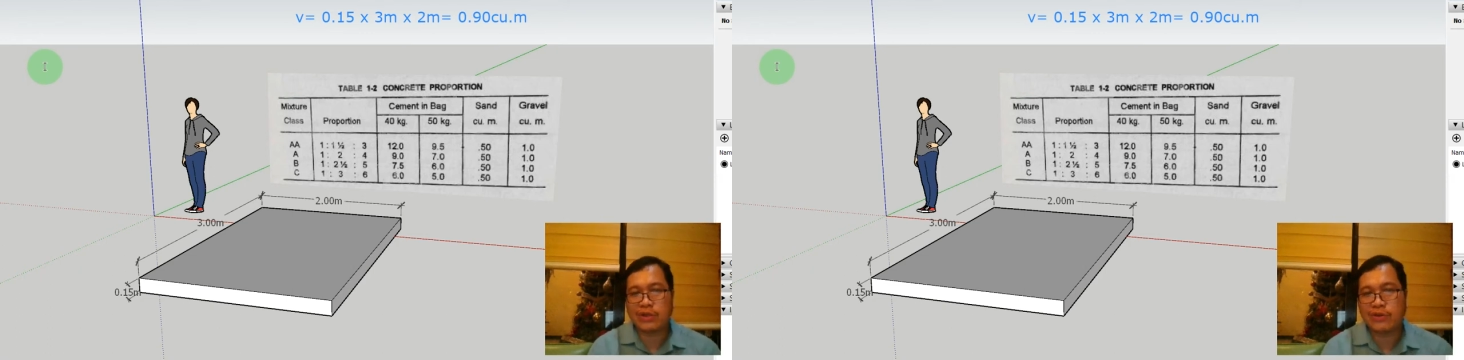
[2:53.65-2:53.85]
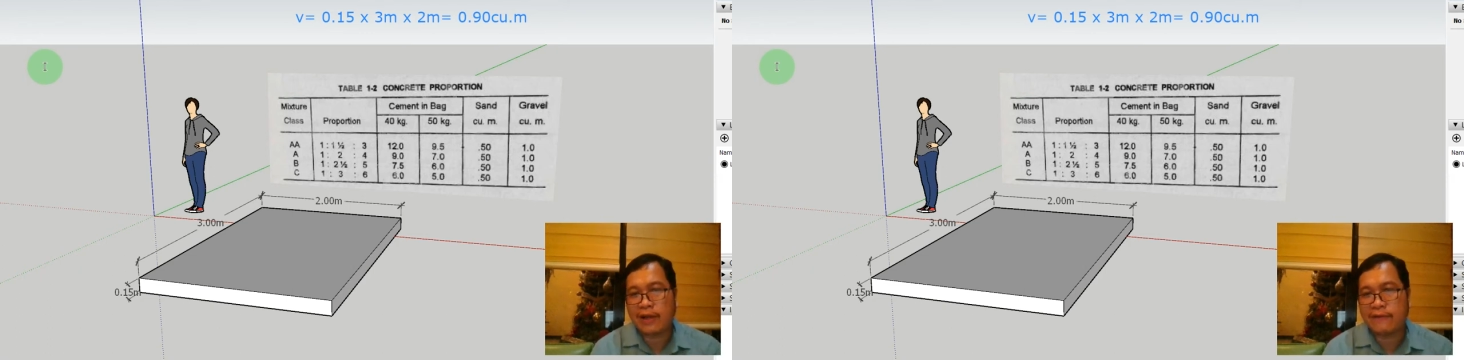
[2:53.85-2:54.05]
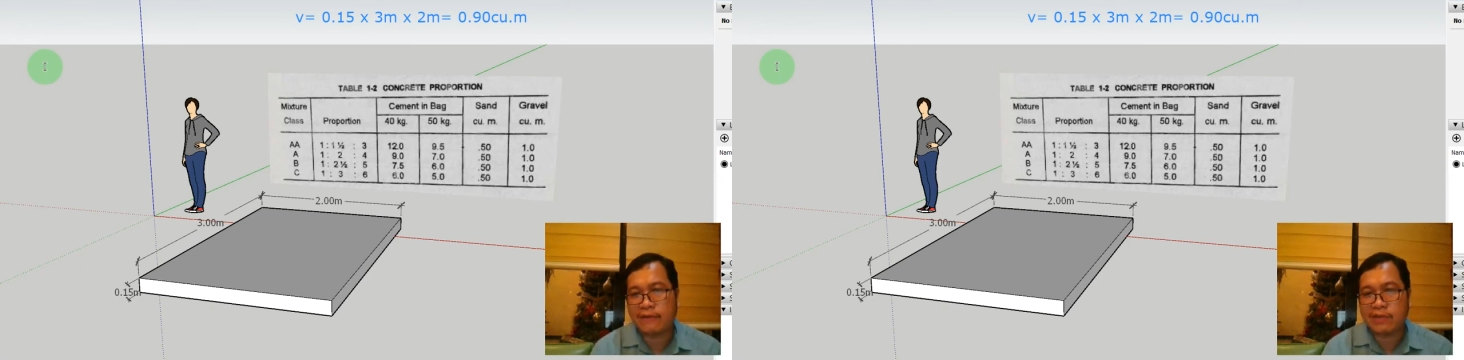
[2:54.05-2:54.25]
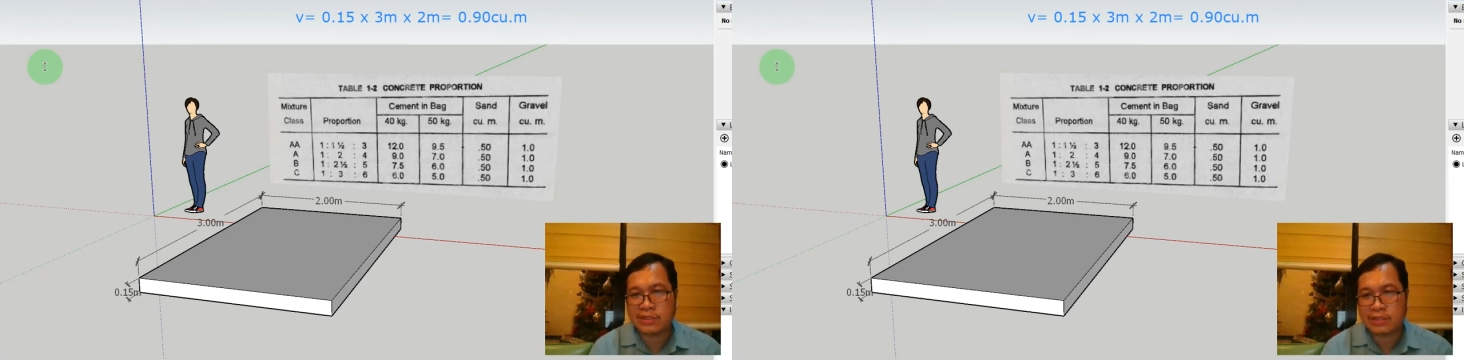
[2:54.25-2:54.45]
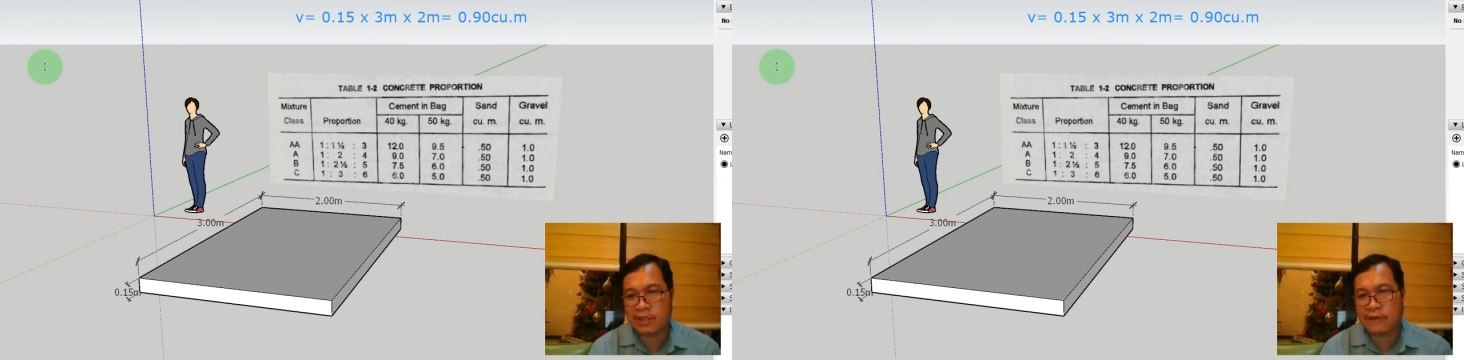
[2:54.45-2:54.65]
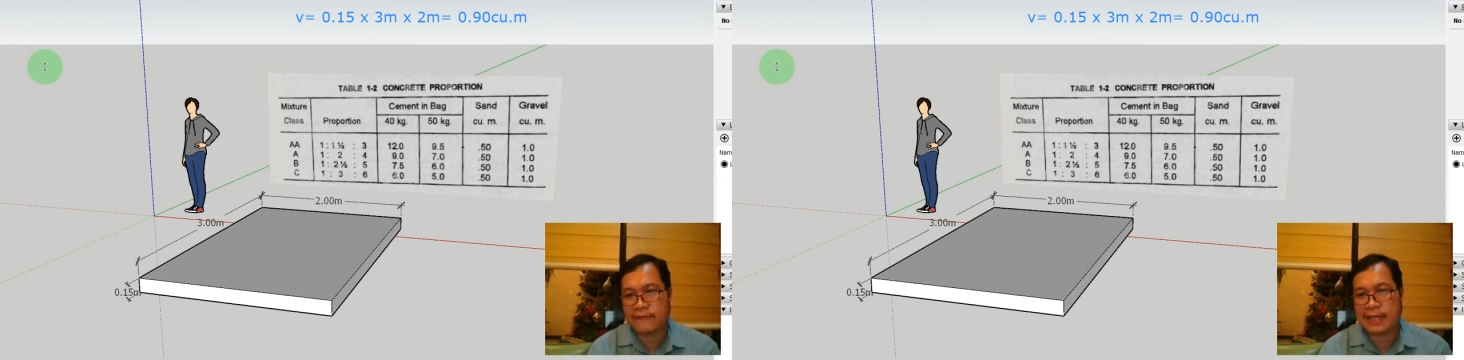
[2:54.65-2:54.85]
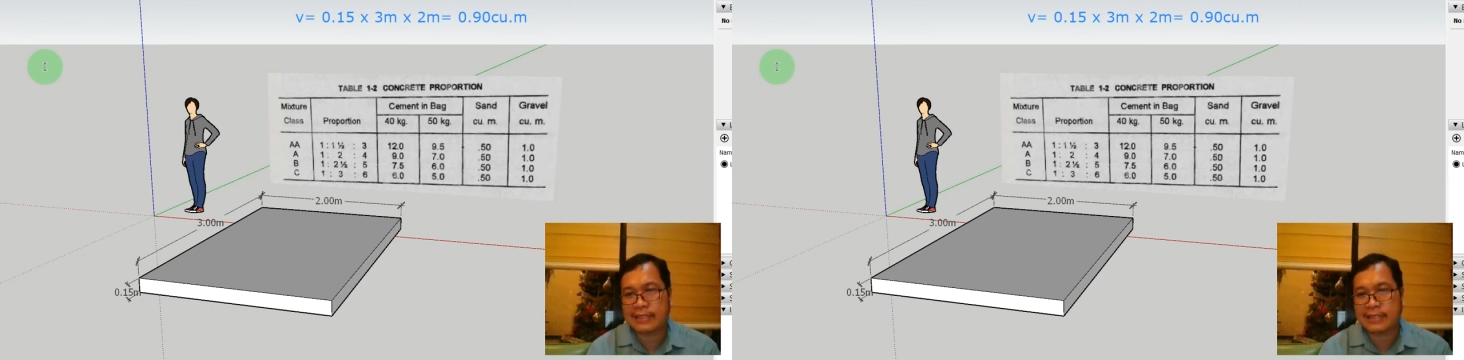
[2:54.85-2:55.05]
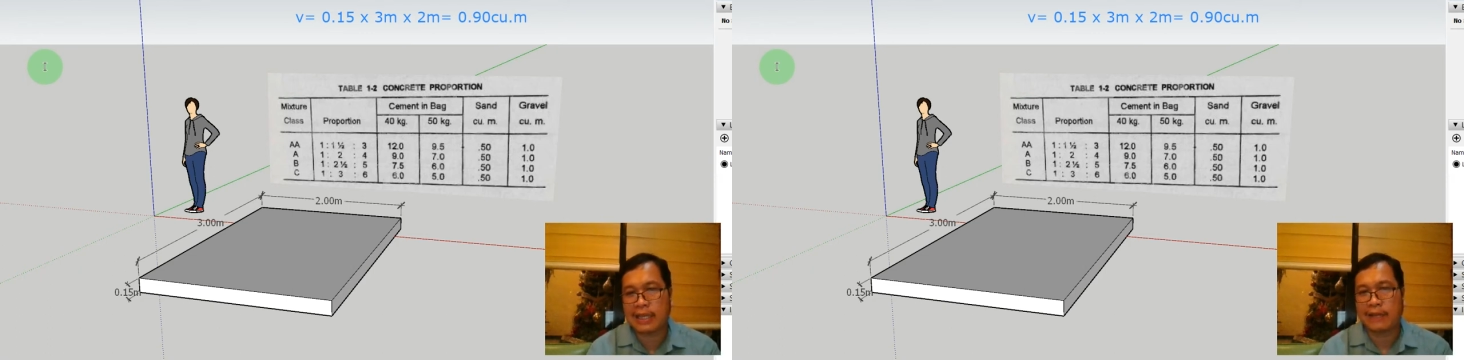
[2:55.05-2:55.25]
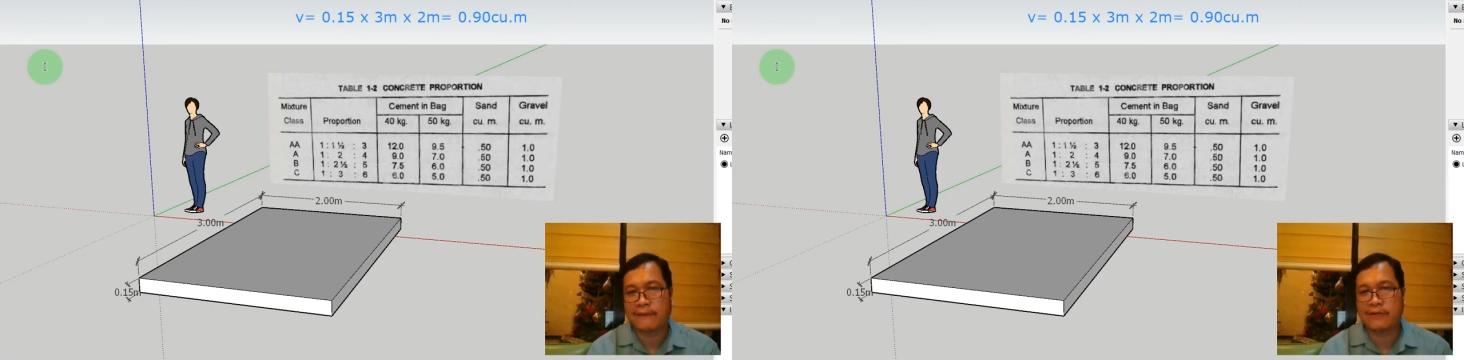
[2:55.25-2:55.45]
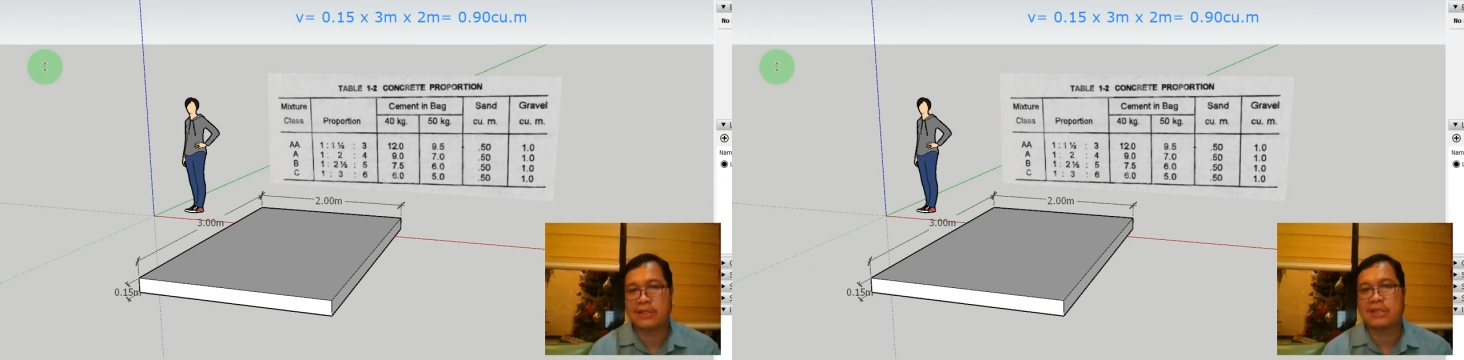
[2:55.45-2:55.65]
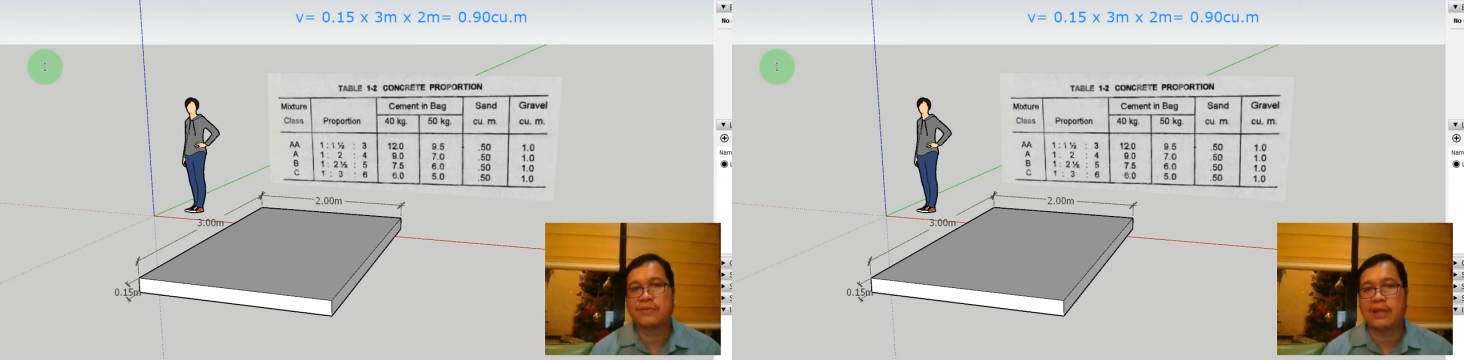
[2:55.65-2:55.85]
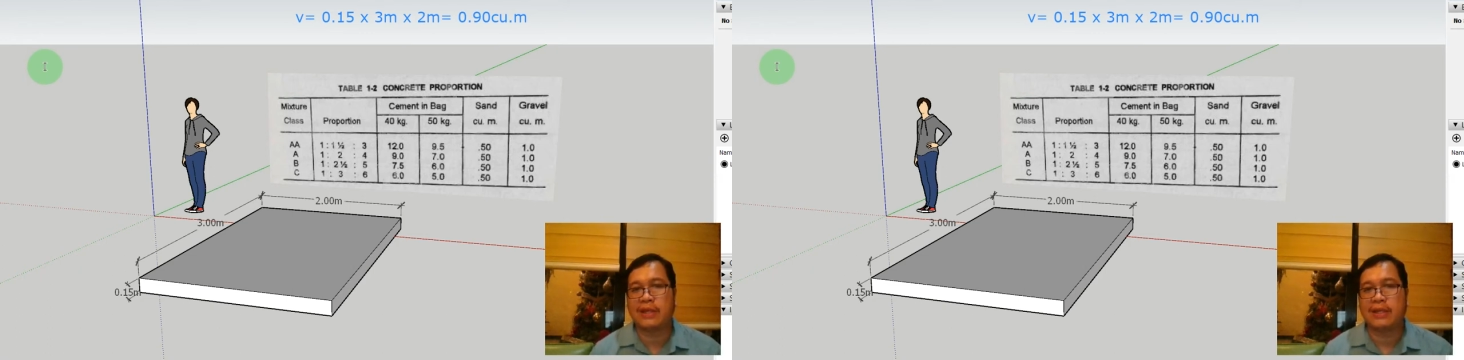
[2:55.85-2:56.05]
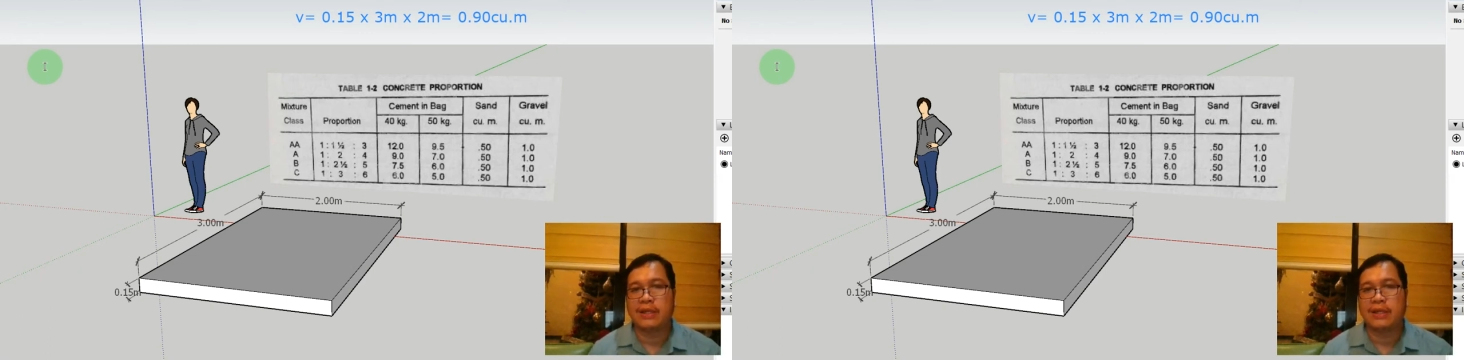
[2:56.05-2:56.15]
to have a mixture of class A for this one.